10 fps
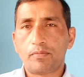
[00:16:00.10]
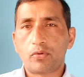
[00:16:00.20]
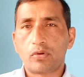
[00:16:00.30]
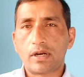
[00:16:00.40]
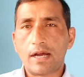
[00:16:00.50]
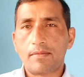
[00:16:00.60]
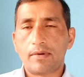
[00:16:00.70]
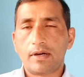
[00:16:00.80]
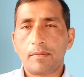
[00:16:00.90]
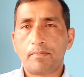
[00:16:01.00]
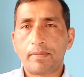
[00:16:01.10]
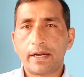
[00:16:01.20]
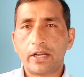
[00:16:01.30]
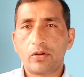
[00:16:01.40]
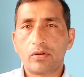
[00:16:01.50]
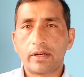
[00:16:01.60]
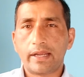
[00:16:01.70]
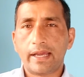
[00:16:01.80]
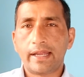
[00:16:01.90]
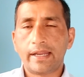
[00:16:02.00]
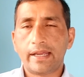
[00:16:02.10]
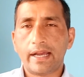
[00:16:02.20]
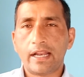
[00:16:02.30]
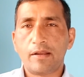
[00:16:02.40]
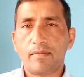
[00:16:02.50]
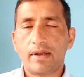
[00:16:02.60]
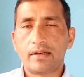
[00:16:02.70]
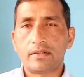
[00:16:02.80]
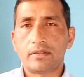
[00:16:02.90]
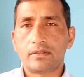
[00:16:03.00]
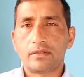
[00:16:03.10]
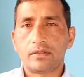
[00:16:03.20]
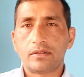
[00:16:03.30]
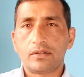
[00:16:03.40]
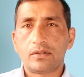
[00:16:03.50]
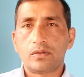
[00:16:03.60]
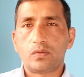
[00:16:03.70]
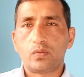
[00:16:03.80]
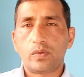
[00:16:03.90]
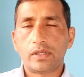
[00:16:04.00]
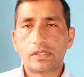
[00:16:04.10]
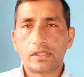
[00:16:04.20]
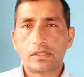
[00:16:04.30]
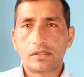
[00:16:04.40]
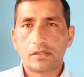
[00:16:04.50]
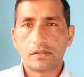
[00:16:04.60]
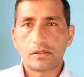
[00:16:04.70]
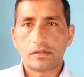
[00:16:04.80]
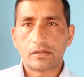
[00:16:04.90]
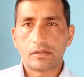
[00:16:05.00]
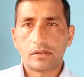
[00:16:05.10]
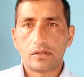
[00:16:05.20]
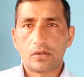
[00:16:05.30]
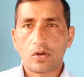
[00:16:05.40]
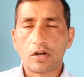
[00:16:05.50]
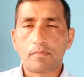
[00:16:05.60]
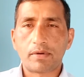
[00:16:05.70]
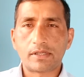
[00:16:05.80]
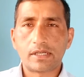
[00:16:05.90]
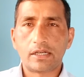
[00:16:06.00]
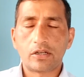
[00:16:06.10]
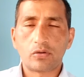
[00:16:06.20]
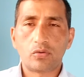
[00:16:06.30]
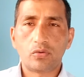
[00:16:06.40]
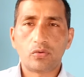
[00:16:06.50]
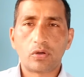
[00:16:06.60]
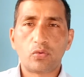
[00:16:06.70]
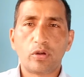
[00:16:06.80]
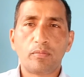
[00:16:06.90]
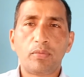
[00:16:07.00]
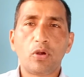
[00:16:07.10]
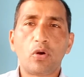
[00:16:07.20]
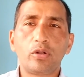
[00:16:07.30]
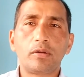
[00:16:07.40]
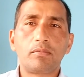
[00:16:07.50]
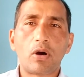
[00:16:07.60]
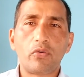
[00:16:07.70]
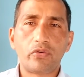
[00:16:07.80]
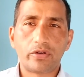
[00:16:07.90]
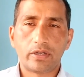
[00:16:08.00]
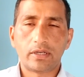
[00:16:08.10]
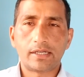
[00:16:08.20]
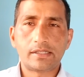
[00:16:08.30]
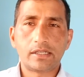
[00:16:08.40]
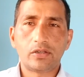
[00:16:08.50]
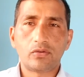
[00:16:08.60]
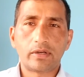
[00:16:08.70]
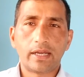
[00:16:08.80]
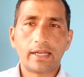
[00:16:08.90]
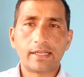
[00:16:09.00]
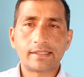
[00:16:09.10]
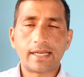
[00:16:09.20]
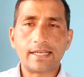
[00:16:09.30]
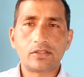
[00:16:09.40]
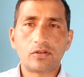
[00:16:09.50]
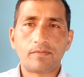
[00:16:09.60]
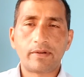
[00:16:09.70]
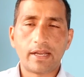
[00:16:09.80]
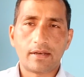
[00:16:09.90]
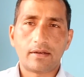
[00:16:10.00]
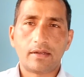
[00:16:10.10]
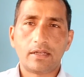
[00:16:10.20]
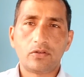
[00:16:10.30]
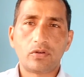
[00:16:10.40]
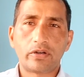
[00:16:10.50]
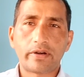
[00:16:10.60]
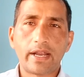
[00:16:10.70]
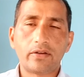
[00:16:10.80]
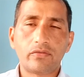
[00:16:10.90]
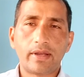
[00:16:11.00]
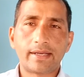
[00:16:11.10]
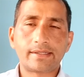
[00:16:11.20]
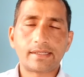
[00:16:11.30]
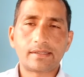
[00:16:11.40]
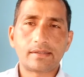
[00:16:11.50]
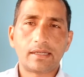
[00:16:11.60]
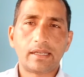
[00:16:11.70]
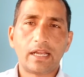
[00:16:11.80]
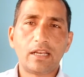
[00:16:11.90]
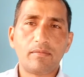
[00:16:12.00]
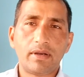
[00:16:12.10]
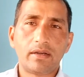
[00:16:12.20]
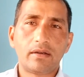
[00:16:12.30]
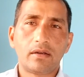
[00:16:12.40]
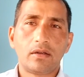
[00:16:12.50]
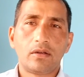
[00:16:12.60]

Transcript: program a particular array element which is not present, or you are going beyond the boundary. Let's say your array size is of 10 and you are trying to access an element